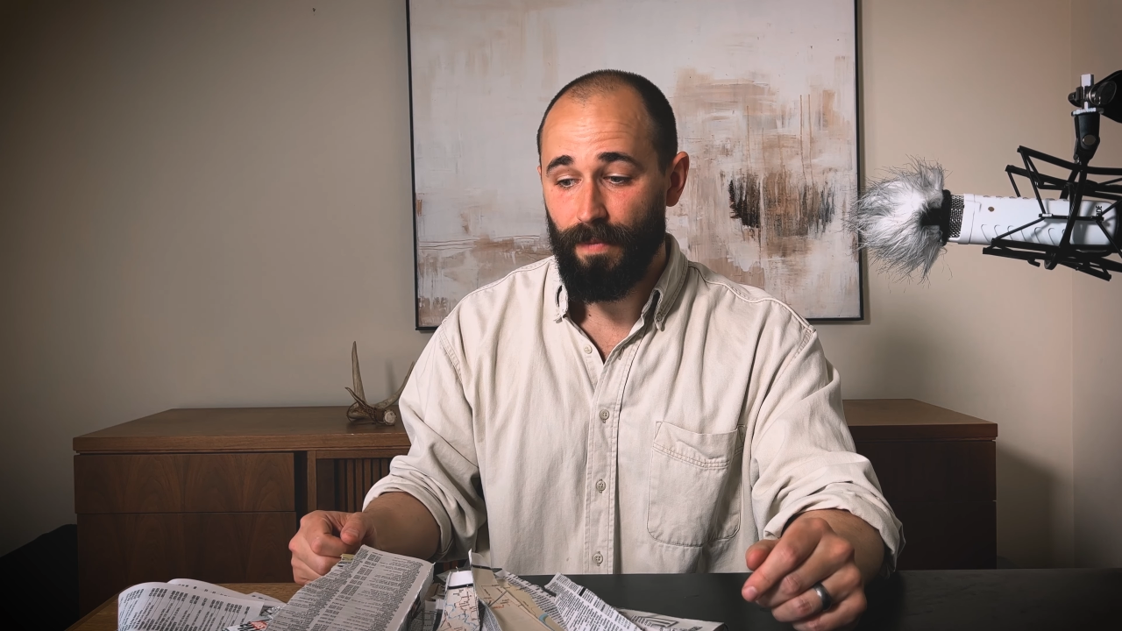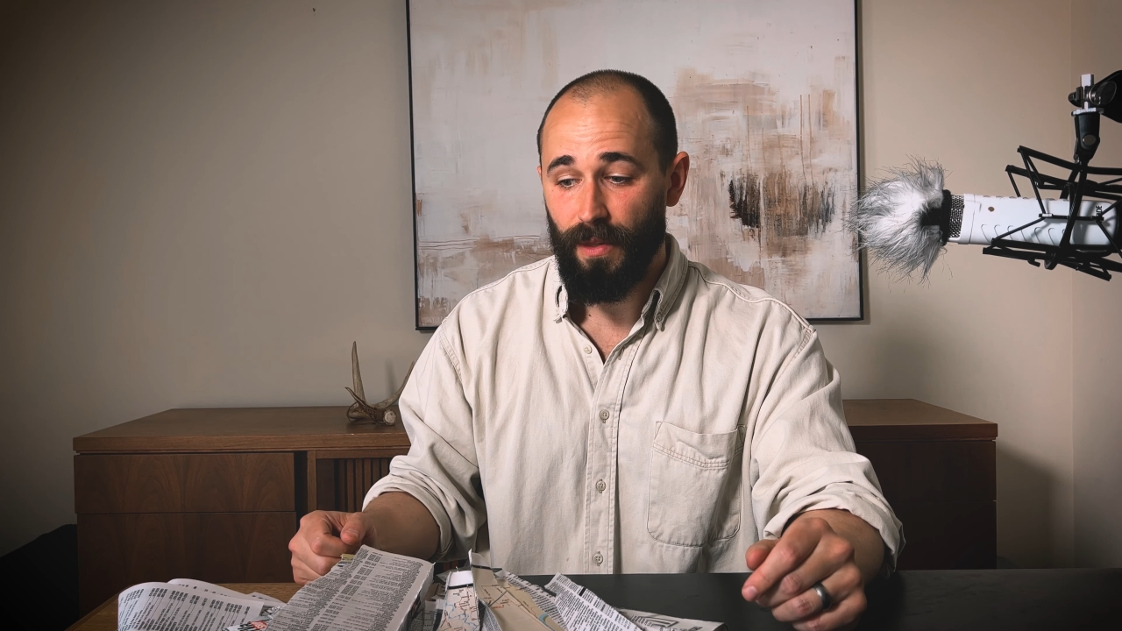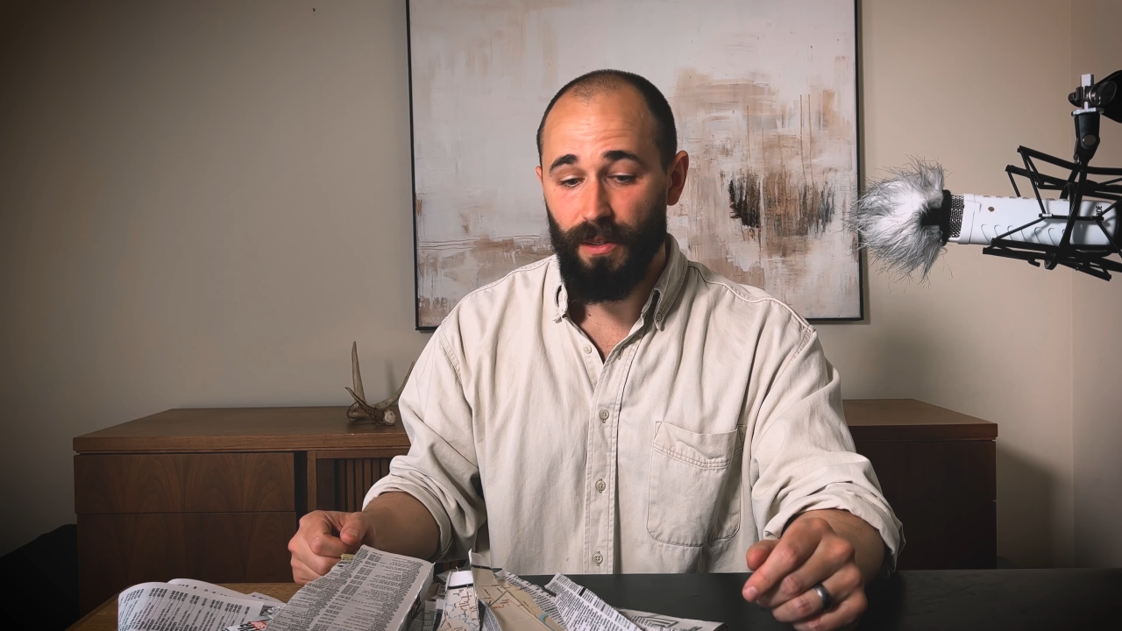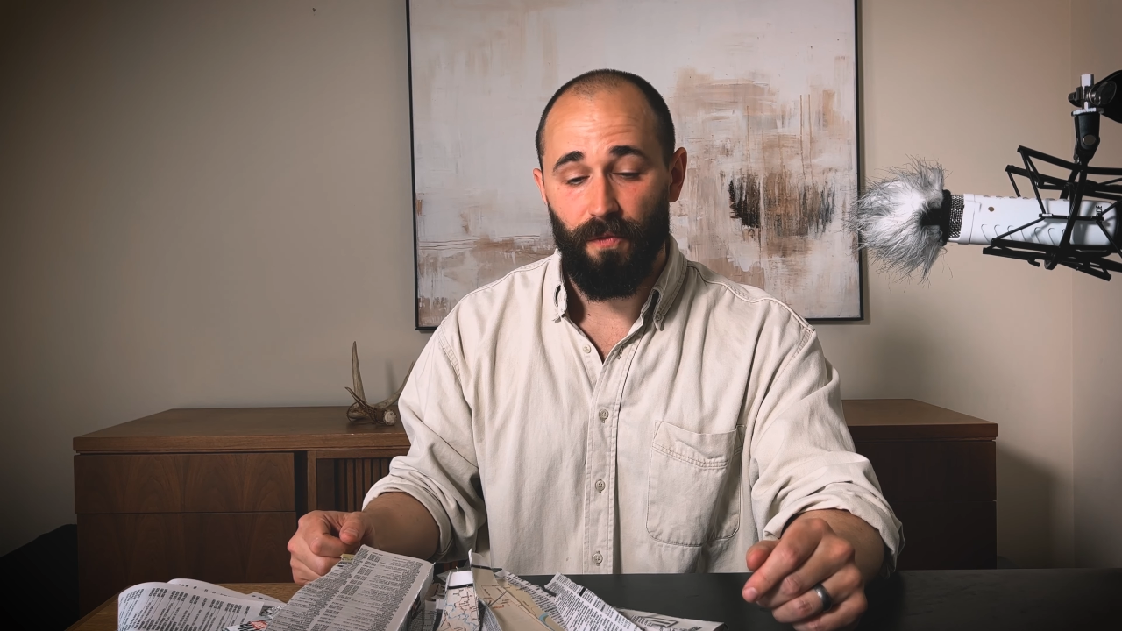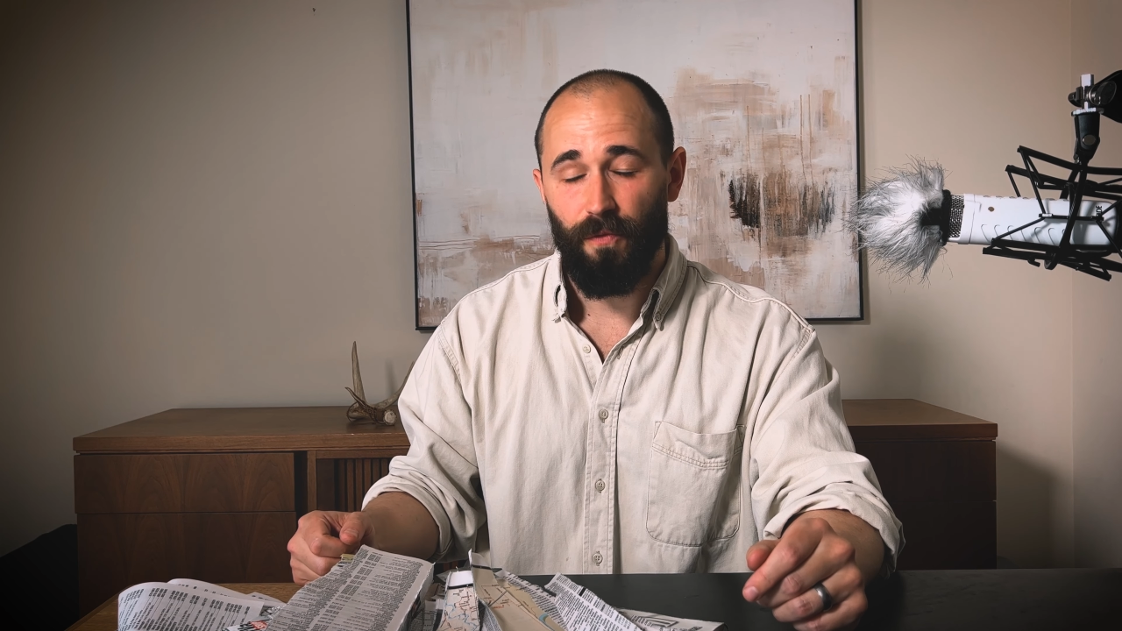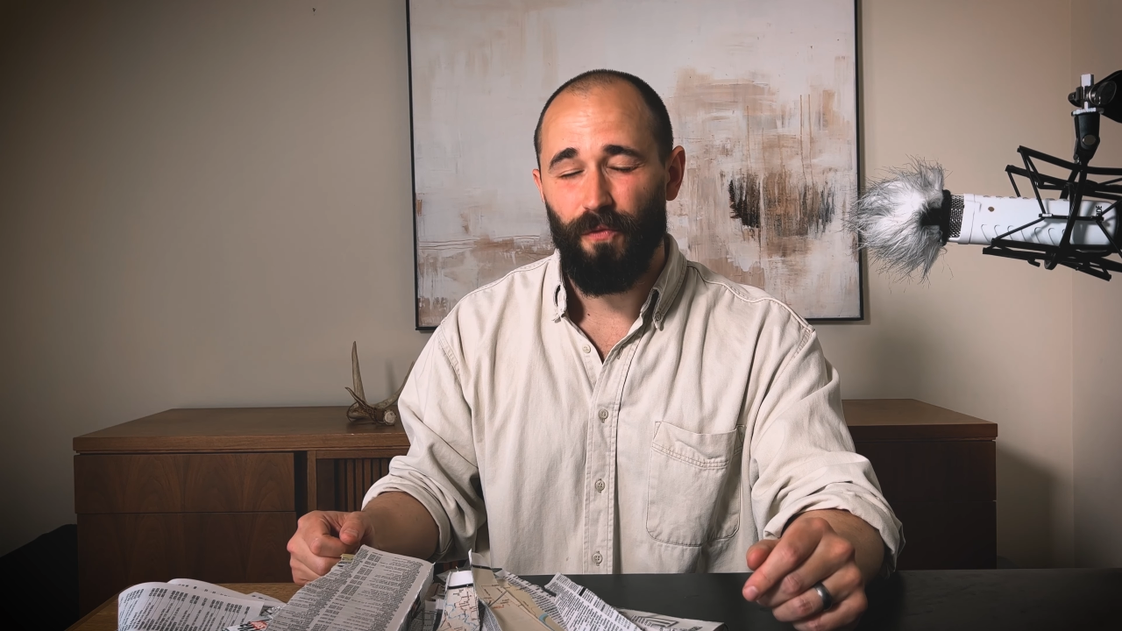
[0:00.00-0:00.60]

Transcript: It's